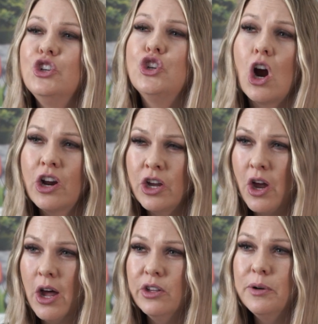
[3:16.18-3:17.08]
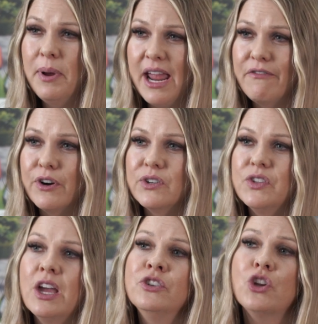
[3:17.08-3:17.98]
Dark colored pavers
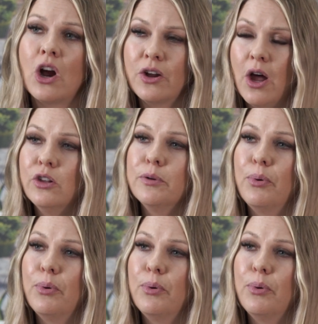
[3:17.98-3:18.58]
and dark colored